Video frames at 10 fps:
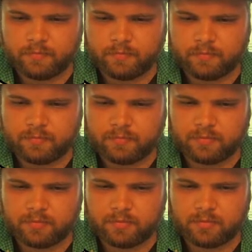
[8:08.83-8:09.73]
We could
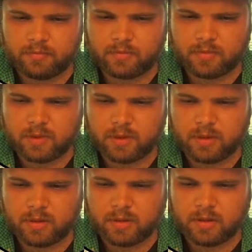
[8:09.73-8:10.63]
use the expedition
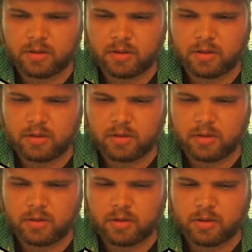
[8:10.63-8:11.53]
map
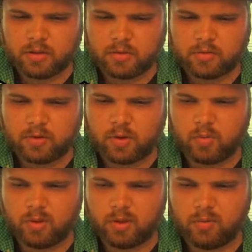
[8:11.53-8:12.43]
in hand to go get
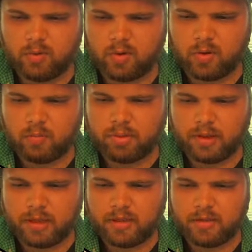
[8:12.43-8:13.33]
a forest,
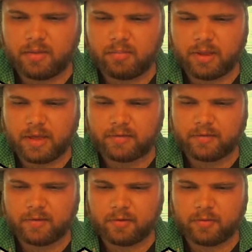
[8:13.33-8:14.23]
run out the
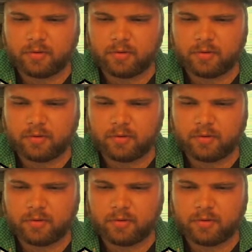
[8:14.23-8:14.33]
Jegantha,